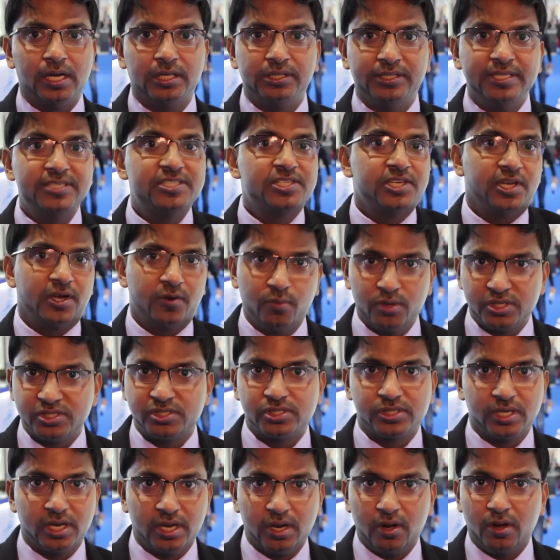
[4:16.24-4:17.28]
This year
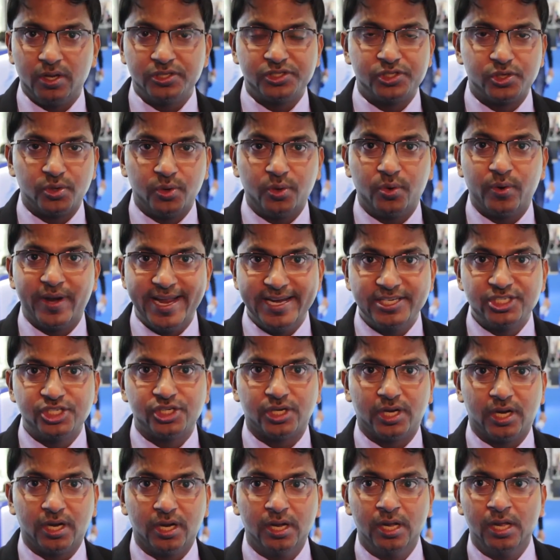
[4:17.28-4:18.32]
was also
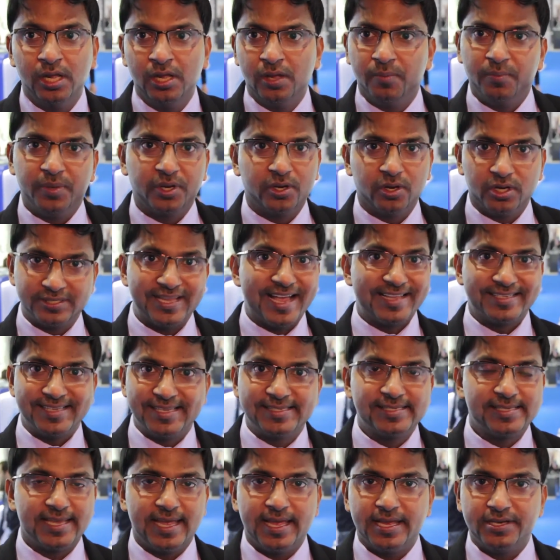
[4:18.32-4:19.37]
great because, as
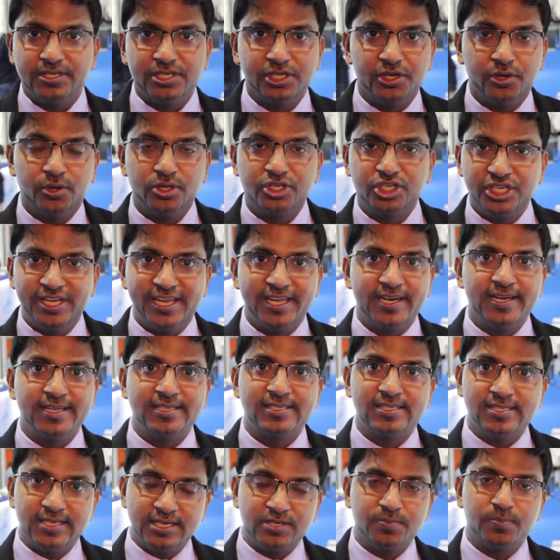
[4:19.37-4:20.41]
I said,
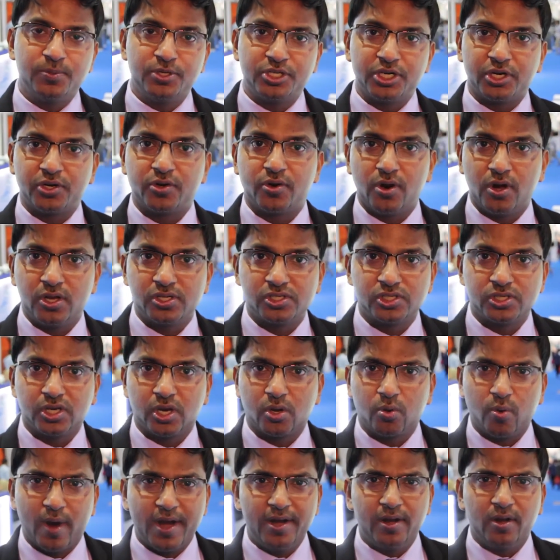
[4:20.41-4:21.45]
TNS did put across
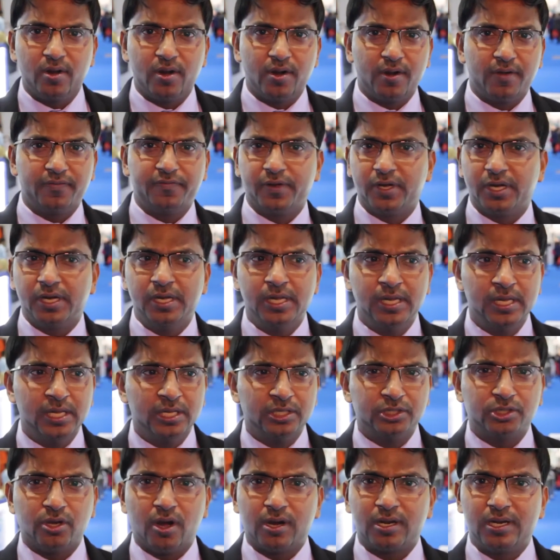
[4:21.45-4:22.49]
quite a lot of
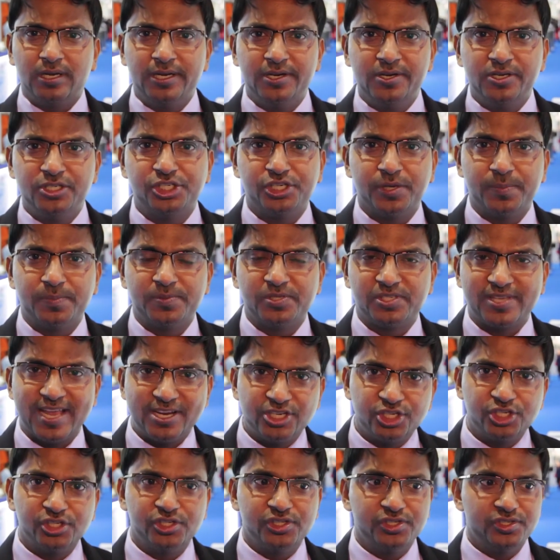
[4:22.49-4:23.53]
thought leadership
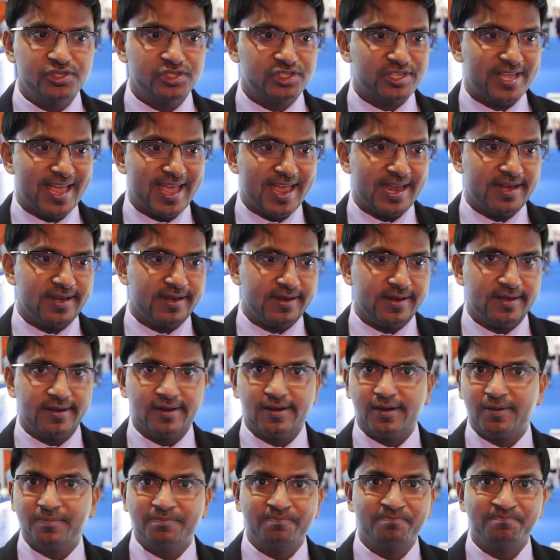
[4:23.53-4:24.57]
sessions and
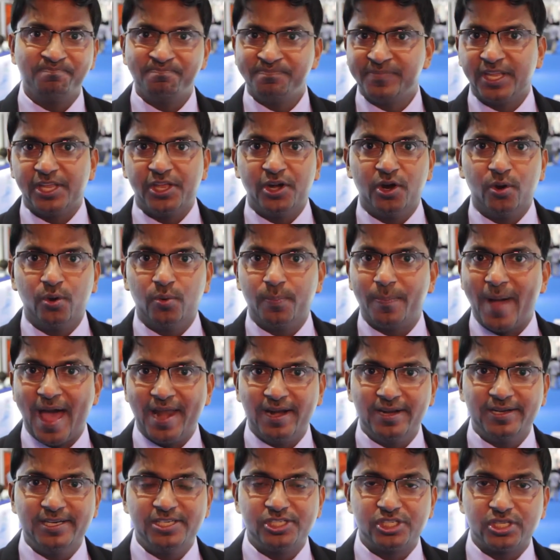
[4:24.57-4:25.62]

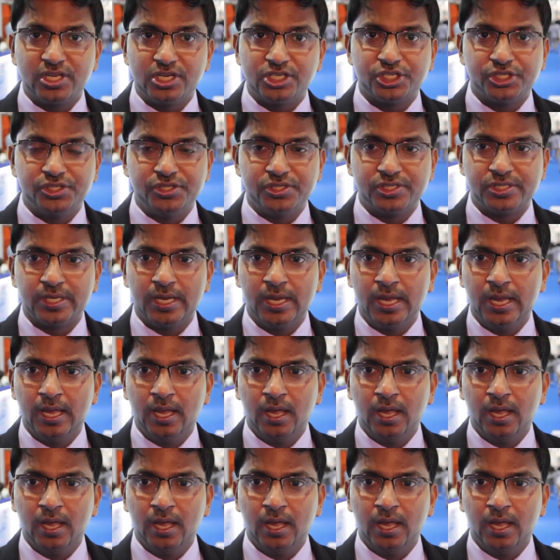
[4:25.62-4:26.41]
panel discussions.